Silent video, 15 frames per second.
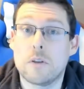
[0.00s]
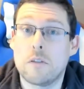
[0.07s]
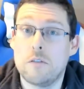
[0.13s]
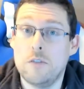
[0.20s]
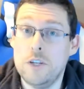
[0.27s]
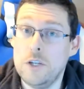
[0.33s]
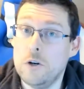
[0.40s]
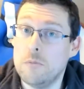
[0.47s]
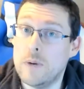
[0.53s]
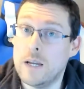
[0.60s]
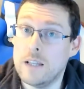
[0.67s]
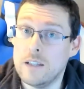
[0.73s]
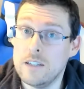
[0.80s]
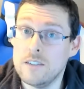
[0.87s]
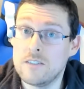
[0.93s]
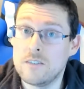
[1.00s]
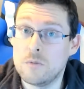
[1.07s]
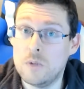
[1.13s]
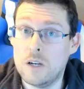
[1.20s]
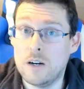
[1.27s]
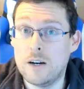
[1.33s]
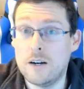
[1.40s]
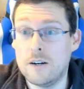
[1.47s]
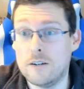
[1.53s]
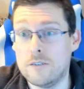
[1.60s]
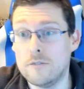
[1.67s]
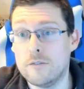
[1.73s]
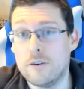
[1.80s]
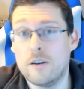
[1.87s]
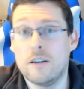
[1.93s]
3 on my list we
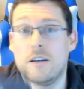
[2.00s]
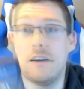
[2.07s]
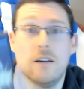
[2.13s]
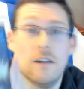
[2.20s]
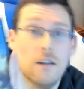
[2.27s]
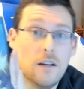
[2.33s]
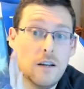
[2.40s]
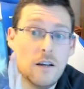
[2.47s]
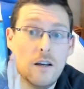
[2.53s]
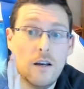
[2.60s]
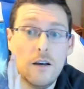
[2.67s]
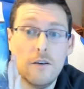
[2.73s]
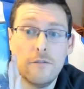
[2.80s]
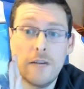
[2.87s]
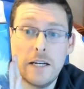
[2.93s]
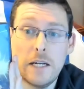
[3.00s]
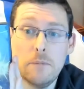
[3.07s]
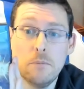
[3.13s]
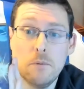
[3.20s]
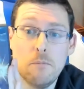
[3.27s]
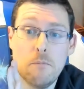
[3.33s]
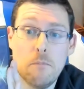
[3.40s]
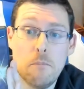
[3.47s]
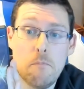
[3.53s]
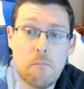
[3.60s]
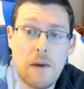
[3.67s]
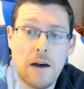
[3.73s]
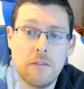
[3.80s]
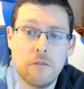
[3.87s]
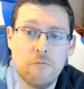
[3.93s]
have Fire Emblem
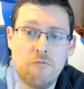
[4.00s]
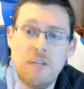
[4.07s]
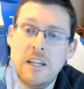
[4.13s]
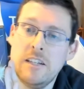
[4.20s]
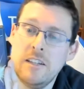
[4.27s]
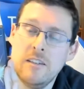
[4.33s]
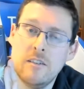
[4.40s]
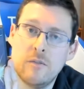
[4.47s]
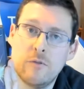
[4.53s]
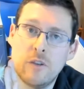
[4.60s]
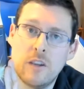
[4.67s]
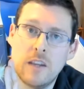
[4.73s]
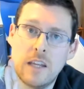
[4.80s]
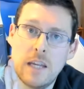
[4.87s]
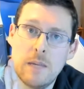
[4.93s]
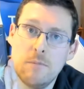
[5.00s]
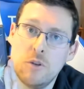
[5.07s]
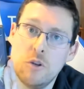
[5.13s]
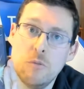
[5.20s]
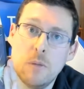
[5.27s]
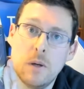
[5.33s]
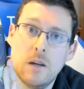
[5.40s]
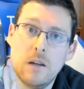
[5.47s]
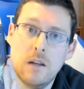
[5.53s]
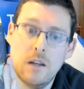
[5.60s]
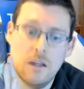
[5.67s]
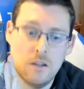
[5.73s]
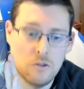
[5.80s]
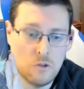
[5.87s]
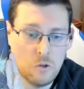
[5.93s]
Path of Radiance for the GameCube,
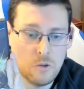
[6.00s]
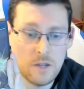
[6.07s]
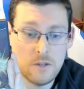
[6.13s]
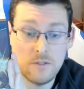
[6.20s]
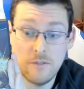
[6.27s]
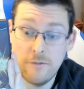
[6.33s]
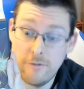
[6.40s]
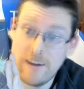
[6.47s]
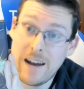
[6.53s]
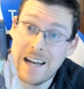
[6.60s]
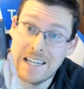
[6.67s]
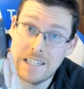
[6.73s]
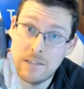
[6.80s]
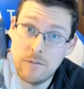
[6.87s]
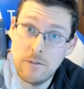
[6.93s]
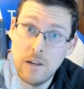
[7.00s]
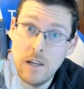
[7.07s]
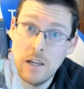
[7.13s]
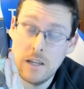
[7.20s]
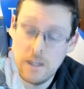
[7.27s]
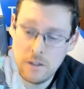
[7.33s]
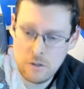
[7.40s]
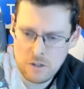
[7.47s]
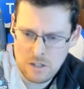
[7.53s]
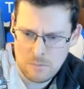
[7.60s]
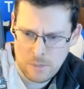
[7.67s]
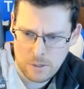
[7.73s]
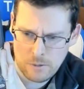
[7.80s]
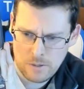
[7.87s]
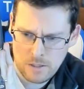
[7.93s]
2005. You're looking
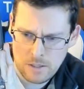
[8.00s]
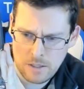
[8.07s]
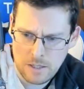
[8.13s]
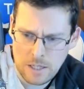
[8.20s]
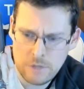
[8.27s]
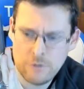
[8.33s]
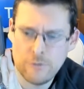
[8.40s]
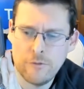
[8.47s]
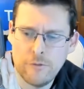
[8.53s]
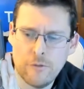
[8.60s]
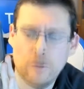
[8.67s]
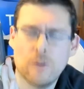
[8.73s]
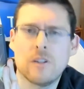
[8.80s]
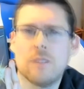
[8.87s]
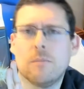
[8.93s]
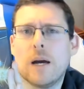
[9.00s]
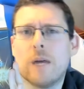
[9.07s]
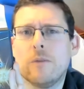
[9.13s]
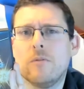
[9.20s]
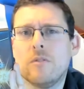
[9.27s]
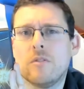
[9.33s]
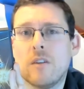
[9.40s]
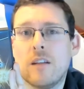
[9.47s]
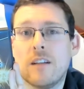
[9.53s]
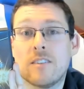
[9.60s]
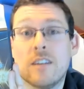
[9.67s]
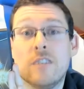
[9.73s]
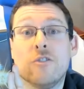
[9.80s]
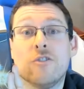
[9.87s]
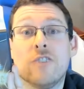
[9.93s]
about £140 and that's
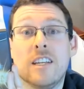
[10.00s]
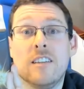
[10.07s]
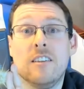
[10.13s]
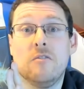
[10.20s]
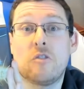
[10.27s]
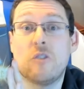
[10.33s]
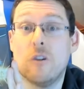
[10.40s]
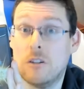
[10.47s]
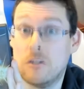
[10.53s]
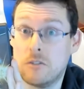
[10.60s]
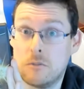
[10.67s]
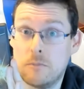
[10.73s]
$180.